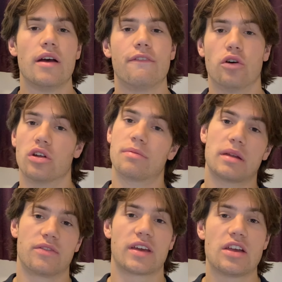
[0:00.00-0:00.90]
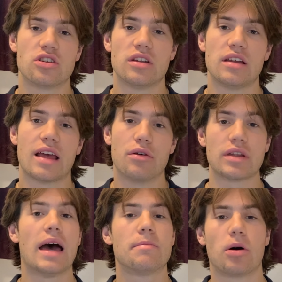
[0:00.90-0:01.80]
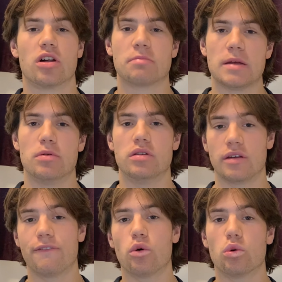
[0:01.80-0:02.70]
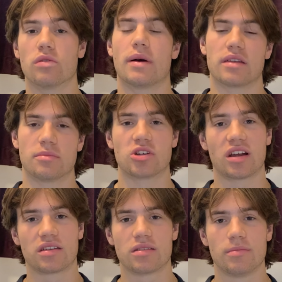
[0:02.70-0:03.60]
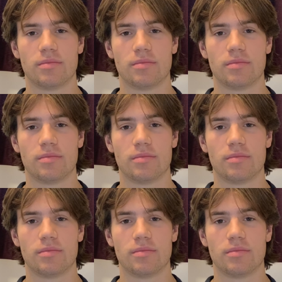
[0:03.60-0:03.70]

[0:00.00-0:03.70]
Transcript: for specification details and past papers for all of my subjects.